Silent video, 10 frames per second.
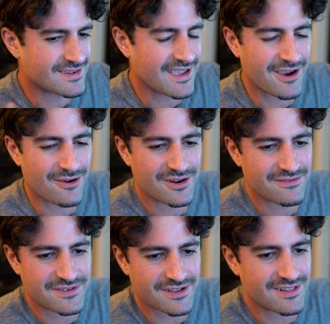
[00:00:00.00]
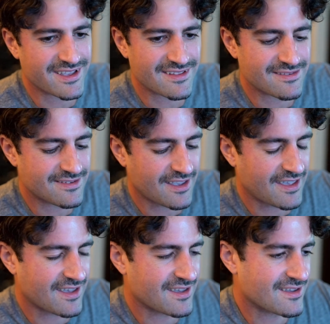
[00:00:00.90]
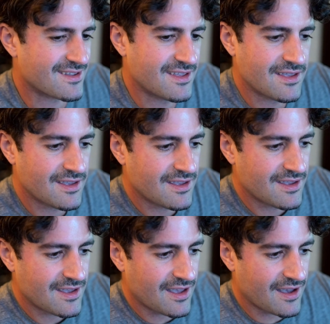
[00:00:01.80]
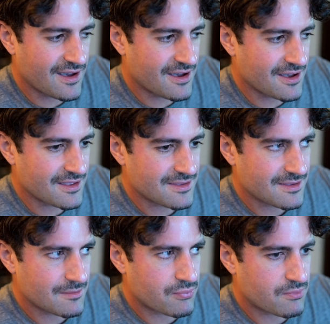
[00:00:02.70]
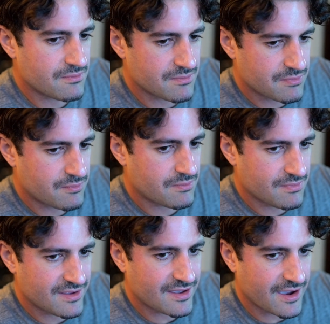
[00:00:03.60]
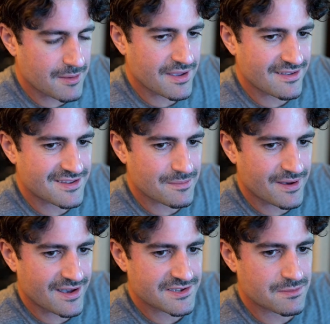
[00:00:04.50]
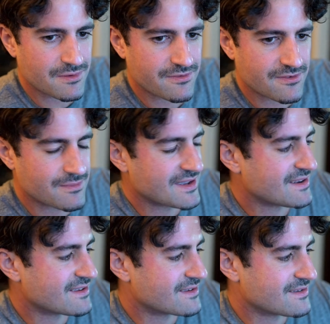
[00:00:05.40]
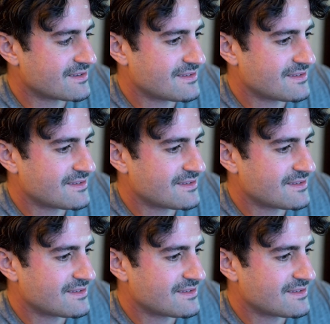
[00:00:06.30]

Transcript: care enough to click and say, hey, kind of makes it impossible for me to,